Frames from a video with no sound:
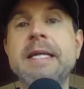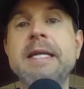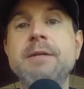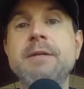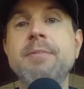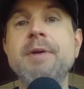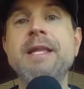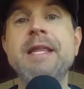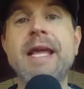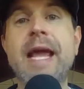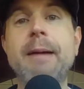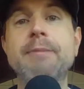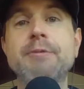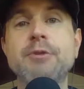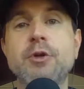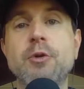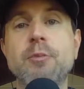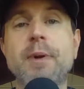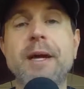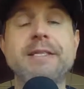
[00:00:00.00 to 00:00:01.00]
to be the
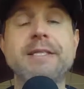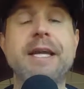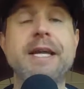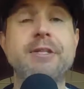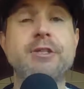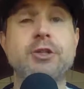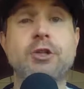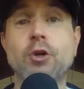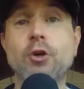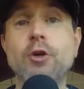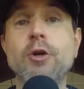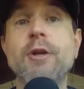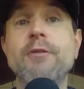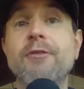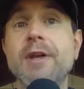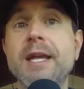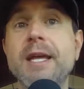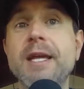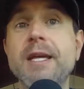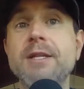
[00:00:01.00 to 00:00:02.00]
absolute best. It's good if
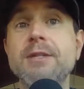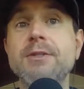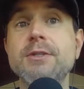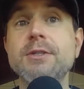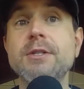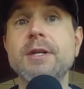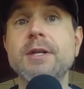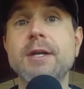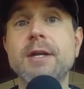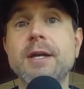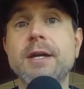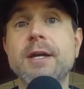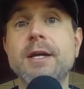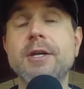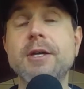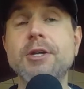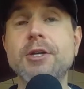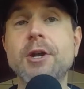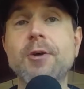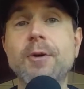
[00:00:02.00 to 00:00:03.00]
it is.
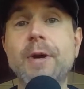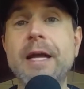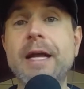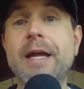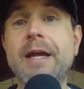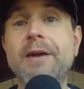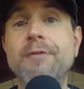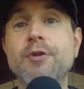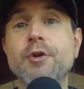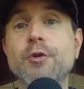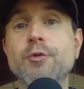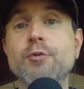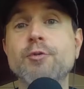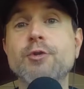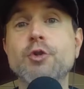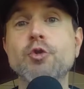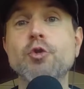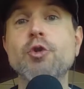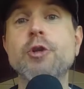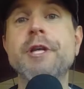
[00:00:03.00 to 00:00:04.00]
If you're
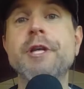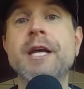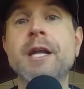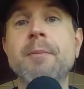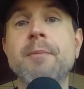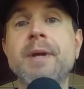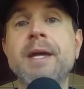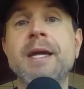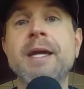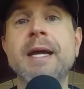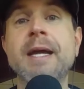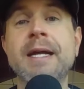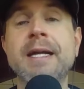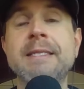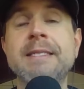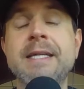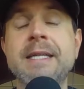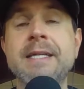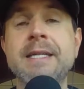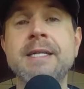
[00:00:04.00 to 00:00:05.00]
truly going to be a
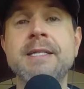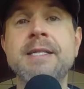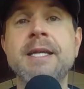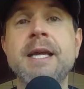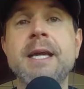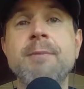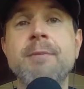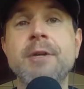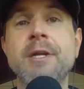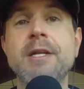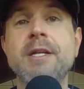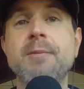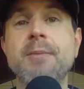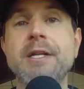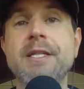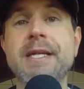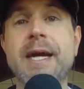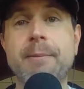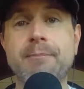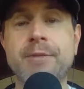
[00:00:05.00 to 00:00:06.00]
contending team, you need to be
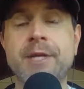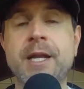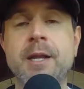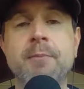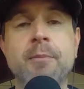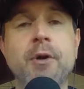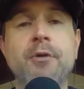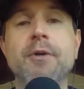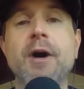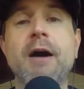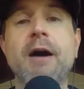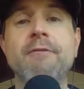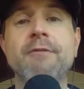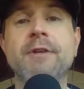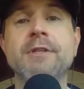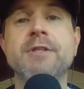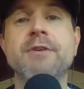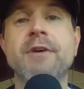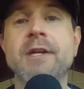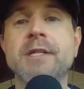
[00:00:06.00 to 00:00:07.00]
top 10 in both
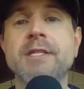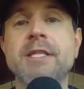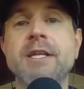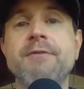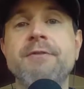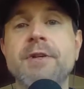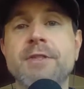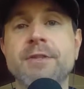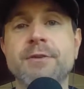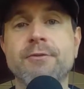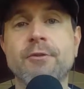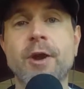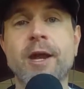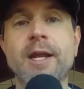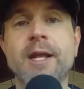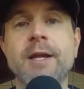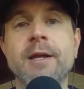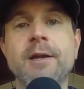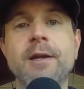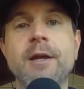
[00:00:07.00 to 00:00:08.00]
offensive and defensive
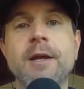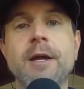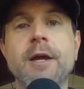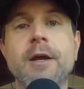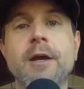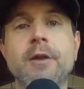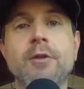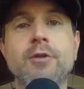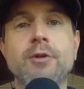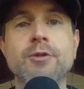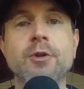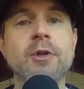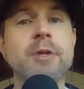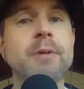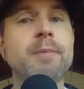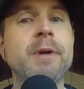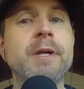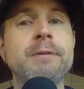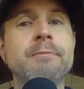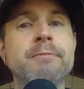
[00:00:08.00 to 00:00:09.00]
rating. There's only
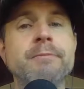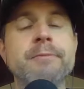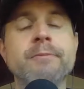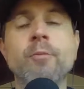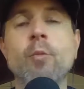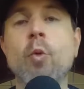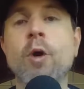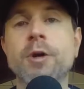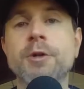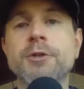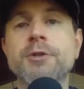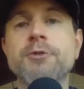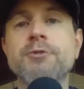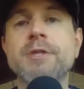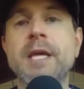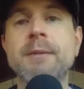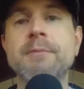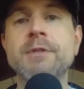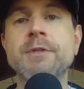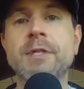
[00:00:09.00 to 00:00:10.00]
been 1 or 2
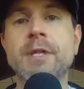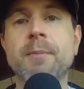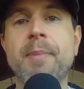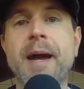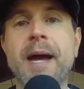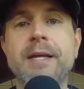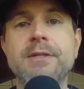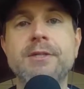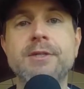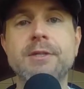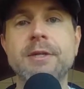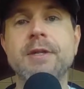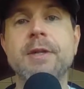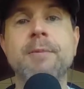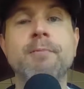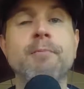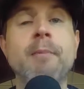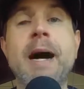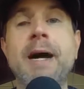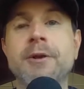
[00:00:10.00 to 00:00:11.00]
teams in
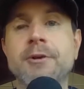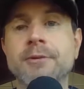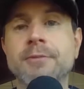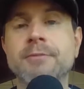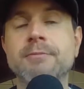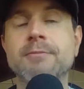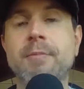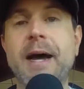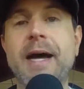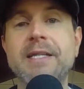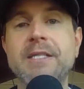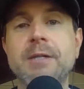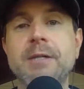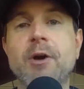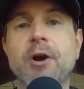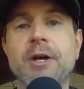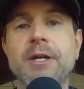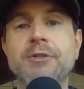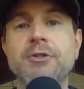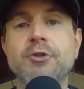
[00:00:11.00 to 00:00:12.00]
the modern
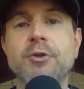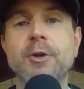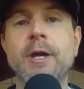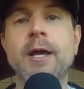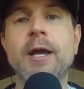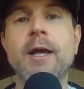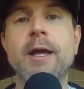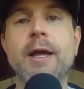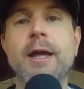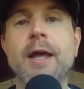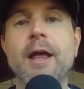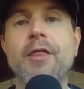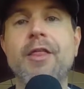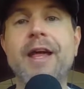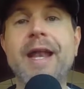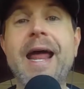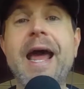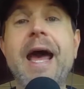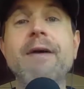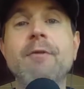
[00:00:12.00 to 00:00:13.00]
basketball history
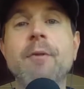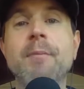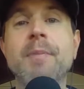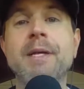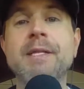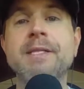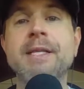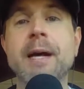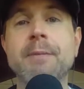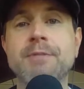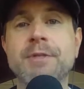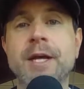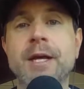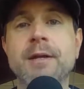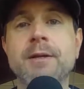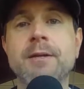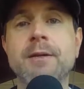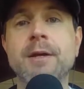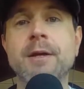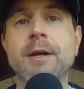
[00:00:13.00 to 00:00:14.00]
that haven't been top
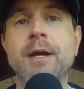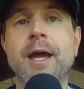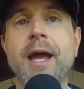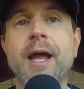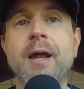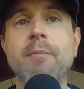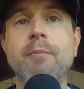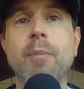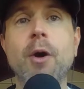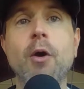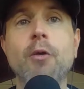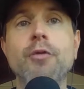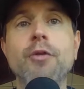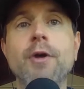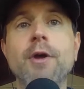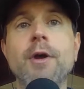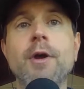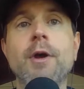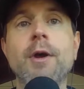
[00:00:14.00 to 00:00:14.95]
10 in both.